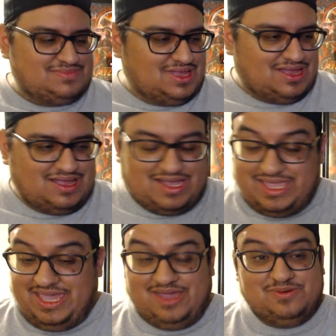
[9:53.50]
I
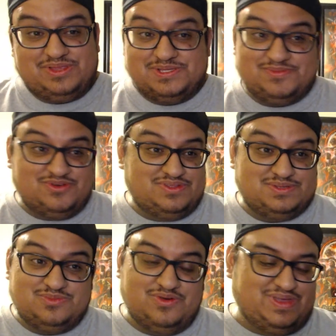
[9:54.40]
can't with this movie. This
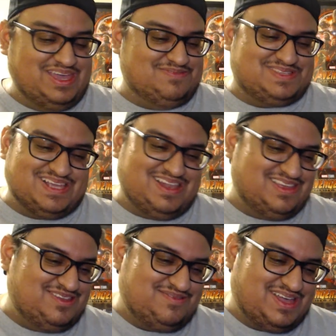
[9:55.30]
movie, I'm telling
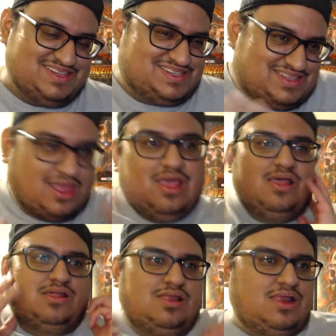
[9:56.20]
you, man, it's just like,
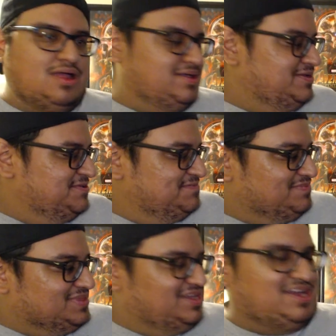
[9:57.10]
ugh.
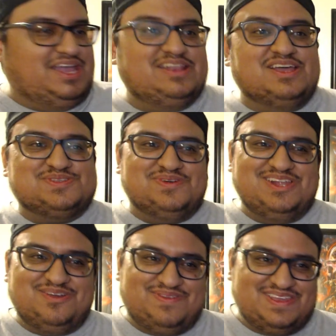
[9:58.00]
All right, next one
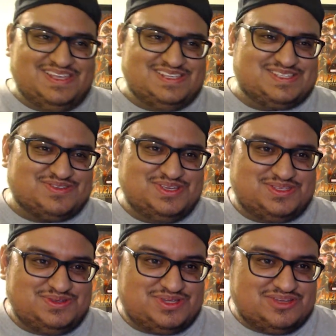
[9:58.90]
up is
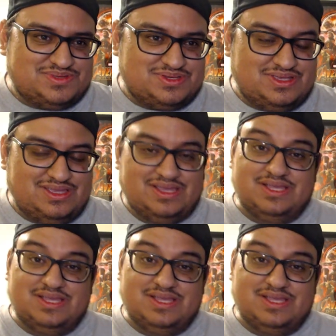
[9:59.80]
22 Jump Street.